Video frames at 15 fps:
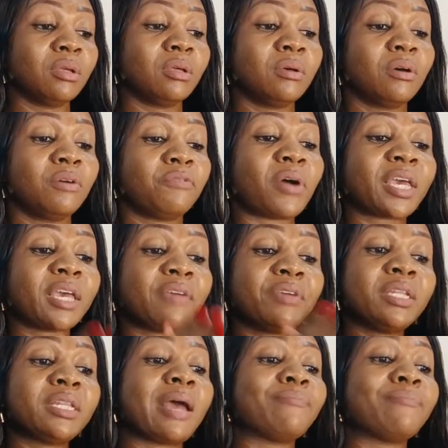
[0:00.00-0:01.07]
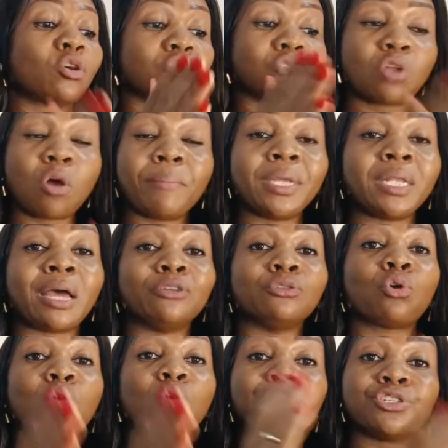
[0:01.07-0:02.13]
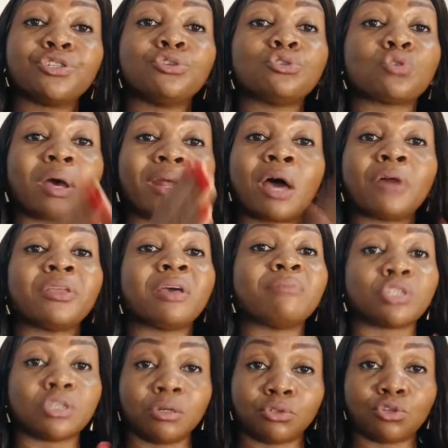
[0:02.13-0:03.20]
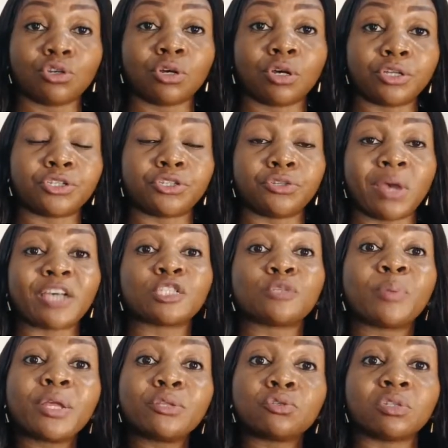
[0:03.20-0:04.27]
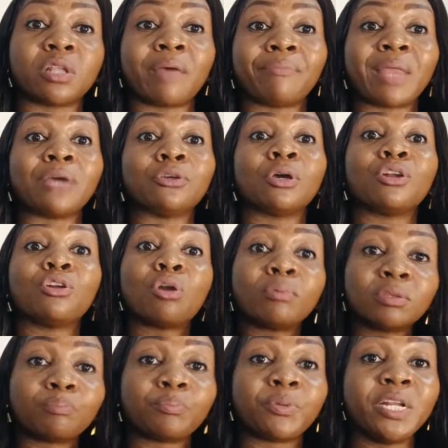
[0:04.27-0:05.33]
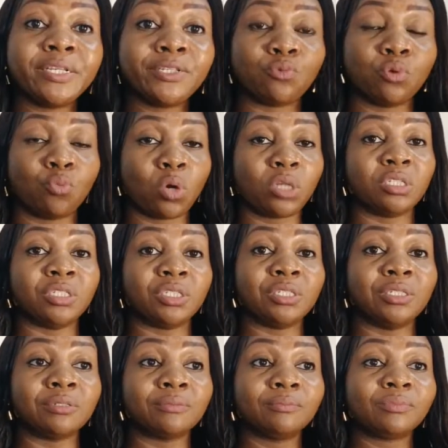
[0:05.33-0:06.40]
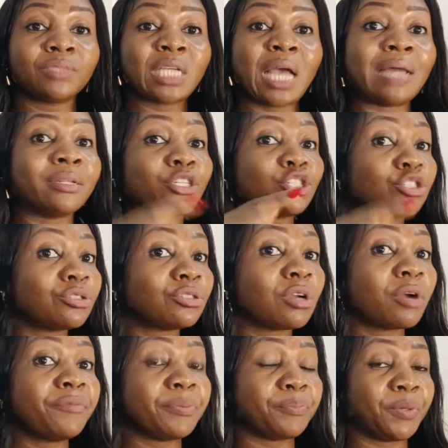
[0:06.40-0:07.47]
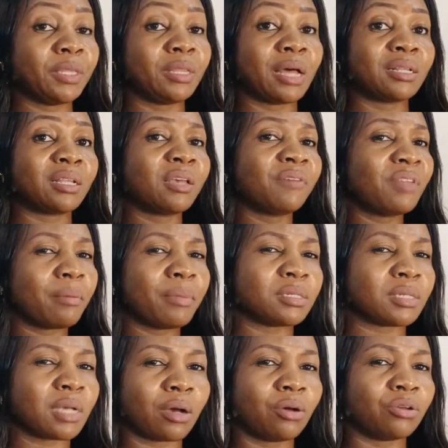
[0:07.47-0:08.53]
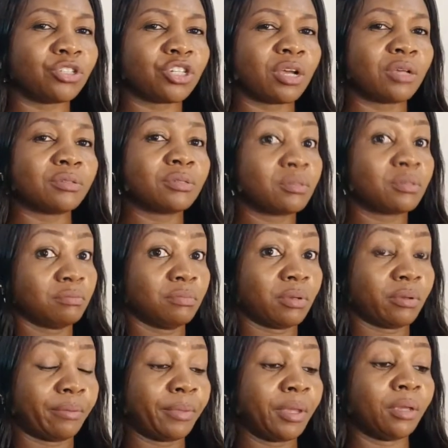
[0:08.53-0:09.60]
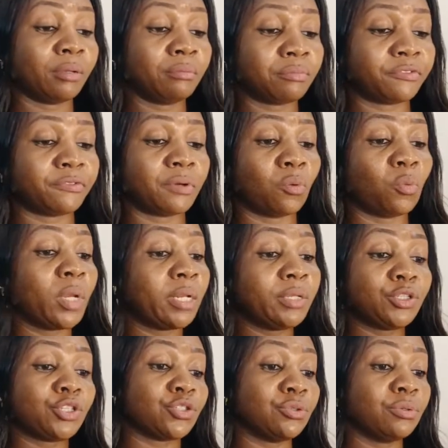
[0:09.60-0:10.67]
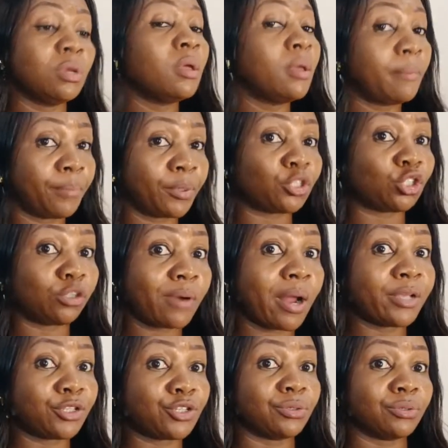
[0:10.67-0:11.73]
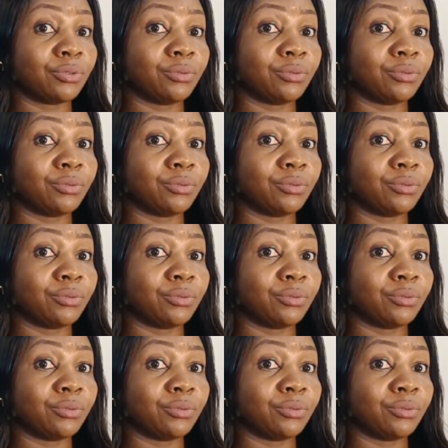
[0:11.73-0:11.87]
Forgiving them does not mean that you continue to allow them to hurt you. Explain to them that you are not pleased with what they did and they should not repeat that. Give them a second chance. I mean, if you're willing to, but try to.